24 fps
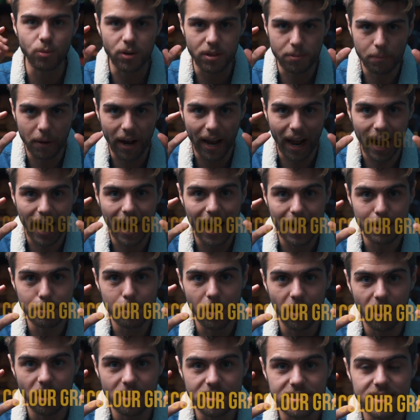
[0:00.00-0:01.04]
good. The
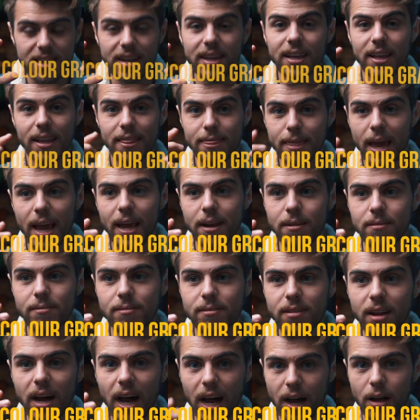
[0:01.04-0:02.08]
fall off of the light looked
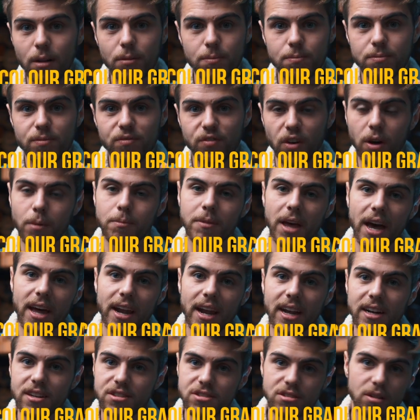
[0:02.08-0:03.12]
really beautifully
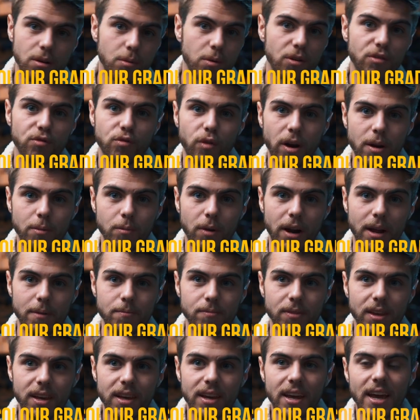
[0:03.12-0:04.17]
soft on the
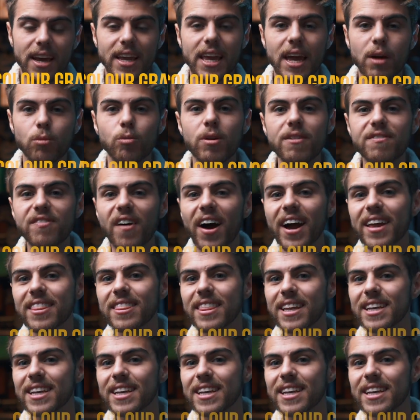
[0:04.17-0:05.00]
skin, and